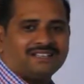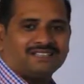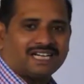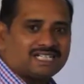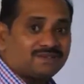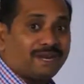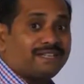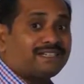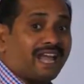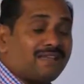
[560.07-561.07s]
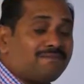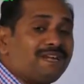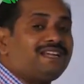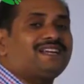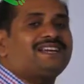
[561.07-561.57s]
That's why
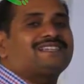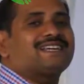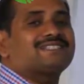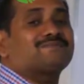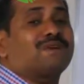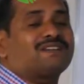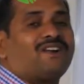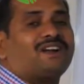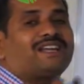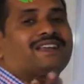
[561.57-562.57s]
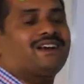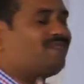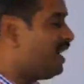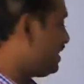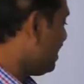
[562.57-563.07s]
diamond glitters but not
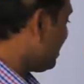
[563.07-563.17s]
graphite.